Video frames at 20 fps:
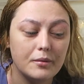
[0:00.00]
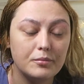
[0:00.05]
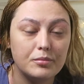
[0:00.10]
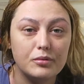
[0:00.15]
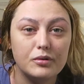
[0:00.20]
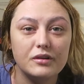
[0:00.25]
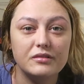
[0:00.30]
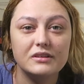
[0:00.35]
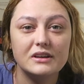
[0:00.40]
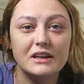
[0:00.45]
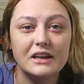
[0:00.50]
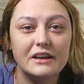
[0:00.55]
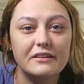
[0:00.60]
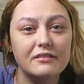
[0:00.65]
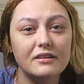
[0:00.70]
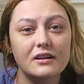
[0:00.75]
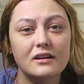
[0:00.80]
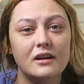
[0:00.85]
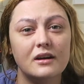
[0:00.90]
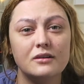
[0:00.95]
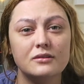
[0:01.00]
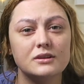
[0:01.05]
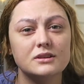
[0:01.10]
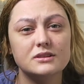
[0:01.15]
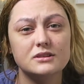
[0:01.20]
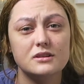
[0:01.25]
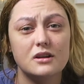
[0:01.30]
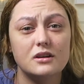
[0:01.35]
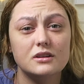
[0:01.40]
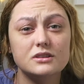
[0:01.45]
But if you leave it alone,
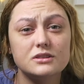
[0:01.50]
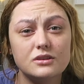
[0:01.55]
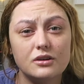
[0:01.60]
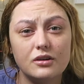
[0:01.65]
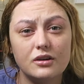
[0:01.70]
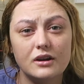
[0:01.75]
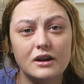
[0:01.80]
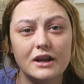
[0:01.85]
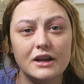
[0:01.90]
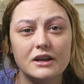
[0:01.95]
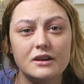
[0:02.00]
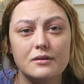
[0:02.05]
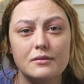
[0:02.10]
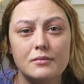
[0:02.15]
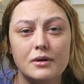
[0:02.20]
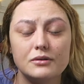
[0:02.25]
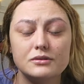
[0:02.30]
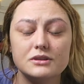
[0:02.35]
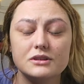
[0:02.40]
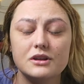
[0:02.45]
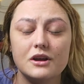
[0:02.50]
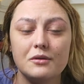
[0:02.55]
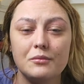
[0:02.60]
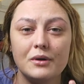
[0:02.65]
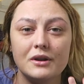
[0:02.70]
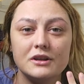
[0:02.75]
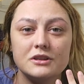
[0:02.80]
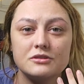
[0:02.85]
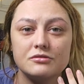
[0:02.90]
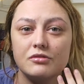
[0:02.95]
it's not sore. Like most of the time
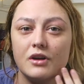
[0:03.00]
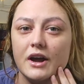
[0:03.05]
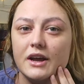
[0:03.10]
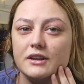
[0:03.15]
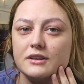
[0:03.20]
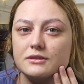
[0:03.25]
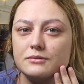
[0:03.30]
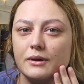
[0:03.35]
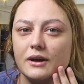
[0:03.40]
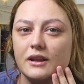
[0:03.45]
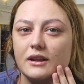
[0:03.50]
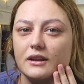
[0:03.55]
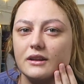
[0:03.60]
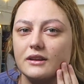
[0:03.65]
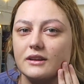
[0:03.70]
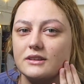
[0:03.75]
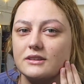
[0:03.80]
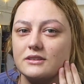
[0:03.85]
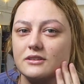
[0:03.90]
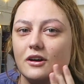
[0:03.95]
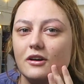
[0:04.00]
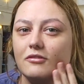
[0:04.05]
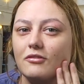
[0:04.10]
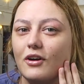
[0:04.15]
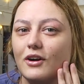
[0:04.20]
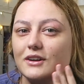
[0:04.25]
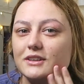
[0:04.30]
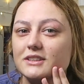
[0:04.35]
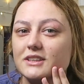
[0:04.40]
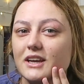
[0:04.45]
when it's red as well, it's not
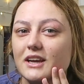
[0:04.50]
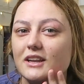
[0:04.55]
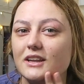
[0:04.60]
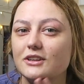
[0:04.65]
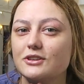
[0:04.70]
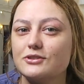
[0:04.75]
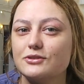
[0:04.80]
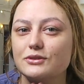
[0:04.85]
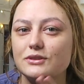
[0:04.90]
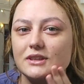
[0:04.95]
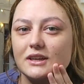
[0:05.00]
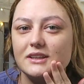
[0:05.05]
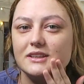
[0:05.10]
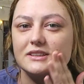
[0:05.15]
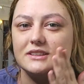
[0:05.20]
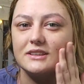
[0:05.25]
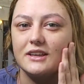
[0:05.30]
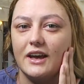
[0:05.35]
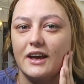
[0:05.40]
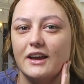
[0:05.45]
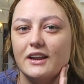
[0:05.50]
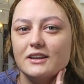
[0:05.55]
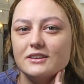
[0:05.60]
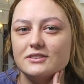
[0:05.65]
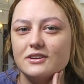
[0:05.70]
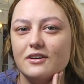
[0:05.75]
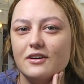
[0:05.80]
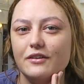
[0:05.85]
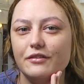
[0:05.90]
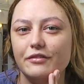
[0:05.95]
raw skin, it's just that the scale
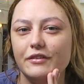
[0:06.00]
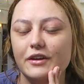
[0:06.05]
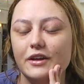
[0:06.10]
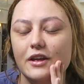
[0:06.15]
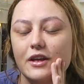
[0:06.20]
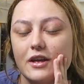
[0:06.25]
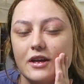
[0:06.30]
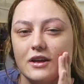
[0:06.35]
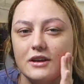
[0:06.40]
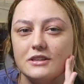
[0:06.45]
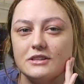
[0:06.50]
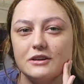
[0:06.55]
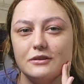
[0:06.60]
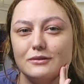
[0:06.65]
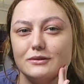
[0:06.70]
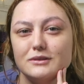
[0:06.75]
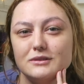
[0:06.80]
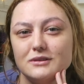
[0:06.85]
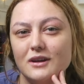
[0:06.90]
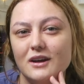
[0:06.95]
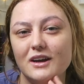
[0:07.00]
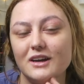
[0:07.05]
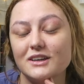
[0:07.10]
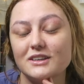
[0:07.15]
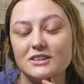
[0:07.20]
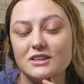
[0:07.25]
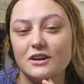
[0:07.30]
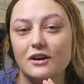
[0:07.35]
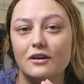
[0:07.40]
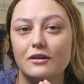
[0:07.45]
is off it, so it's not
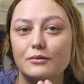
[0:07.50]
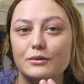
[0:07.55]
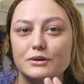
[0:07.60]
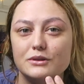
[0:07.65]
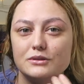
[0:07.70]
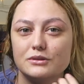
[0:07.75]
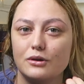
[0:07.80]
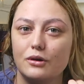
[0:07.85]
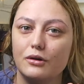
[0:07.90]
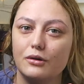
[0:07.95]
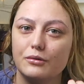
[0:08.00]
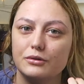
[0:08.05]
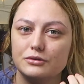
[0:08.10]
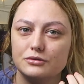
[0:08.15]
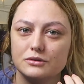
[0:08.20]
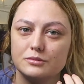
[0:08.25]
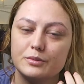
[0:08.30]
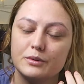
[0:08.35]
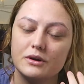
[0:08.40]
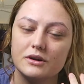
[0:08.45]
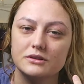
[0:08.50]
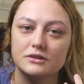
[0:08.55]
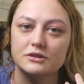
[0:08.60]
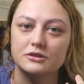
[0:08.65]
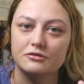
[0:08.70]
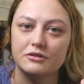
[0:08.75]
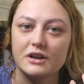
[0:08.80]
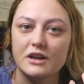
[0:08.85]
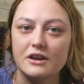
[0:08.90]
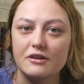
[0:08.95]
actually always sore just because
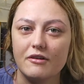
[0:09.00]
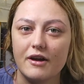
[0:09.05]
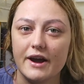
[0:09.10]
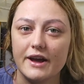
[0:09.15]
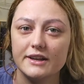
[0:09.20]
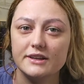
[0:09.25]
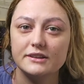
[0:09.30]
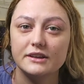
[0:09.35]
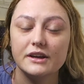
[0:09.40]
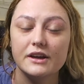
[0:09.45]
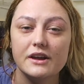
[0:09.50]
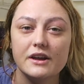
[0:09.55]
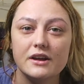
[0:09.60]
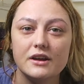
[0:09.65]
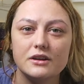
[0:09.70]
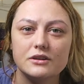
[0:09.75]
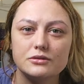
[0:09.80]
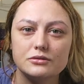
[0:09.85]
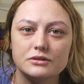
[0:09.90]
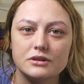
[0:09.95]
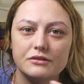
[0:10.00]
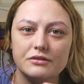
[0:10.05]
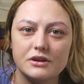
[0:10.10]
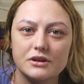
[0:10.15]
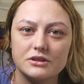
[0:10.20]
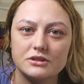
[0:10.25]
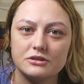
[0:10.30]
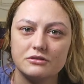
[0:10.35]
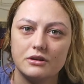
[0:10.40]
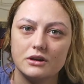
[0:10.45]
it's really red. It's just if
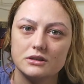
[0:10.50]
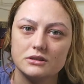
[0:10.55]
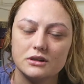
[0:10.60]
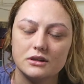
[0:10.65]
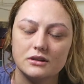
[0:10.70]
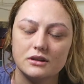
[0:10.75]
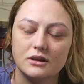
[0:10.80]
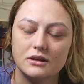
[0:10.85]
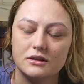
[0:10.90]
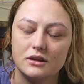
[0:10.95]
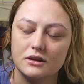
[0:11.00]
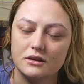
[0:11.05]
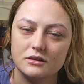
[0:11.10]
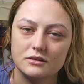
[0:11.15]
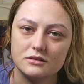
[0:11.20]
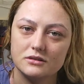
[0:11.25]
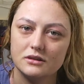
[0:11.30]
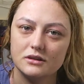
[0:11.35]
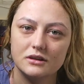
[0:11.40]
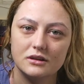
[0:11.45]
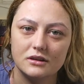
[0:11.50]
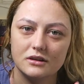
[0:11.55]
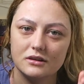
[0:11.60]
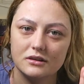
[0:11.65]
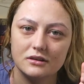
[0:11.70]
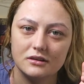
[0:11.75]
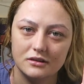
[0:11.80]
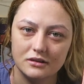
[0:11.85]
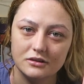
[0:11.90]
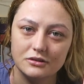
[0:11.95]
you're scratching at that, then it's like,
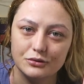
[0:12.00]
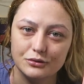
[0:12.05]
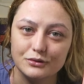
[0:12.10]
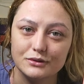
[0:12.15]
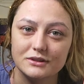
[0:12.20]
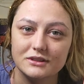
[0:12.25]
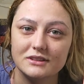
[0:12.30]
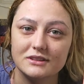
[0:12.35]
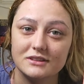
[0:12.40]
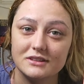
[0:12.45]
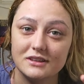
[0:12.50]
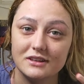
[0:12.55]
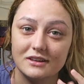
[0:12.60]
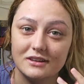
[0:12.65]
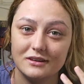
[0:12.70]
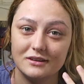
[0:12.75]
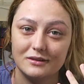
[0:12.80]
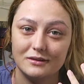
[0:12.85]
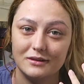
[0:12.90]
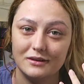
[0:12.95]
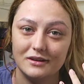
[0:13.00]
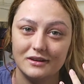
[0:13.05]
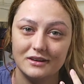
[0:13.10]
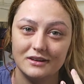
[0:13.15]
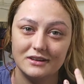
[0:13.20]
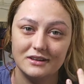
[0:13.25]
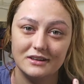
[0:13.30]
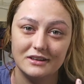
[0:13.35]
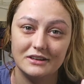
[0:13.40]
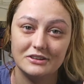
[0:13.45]
it does, it's like
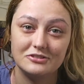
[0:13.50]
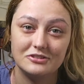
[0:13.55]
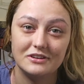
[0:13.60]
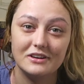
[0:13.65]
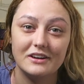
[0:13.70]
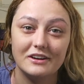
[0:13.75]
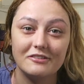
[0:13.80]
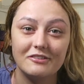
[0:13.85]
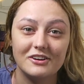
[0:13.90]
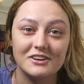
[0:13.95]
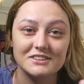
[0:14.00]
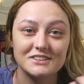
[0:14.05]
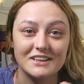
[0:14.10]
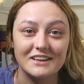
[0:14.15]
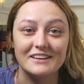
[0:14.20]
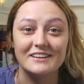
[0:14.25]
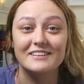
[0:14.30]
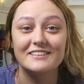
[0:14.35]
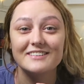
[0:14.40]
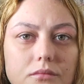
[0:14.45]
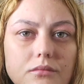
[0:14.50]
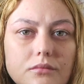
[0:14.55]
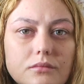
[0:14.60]
literally like raw skin.